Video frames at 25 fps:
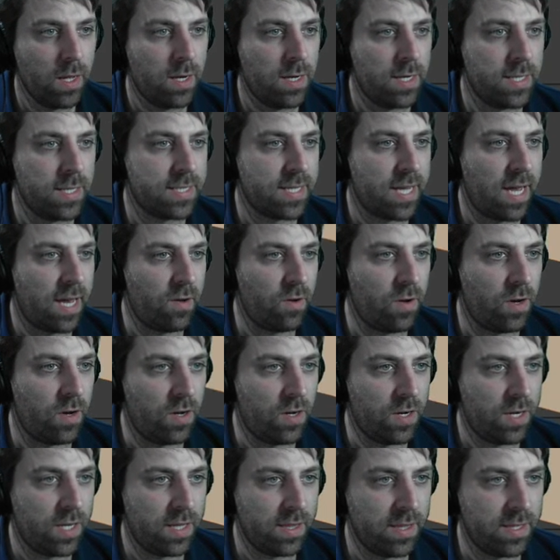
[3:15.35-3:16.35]
Let's go
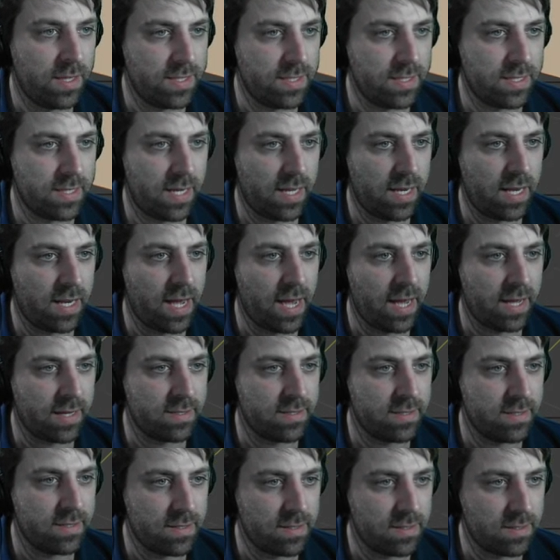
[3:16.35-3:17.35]
on the Z
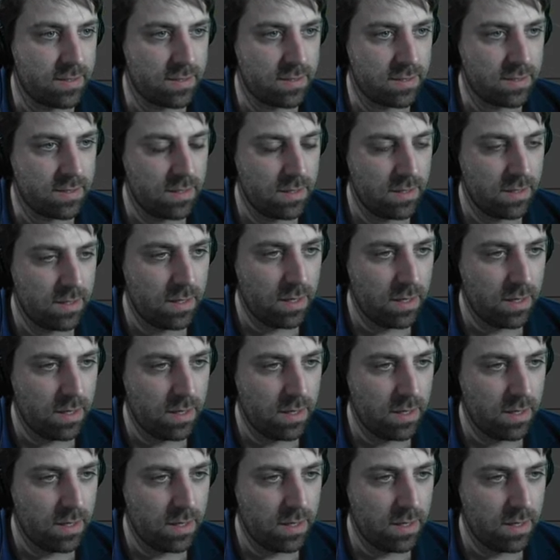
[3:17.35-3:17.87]
axis.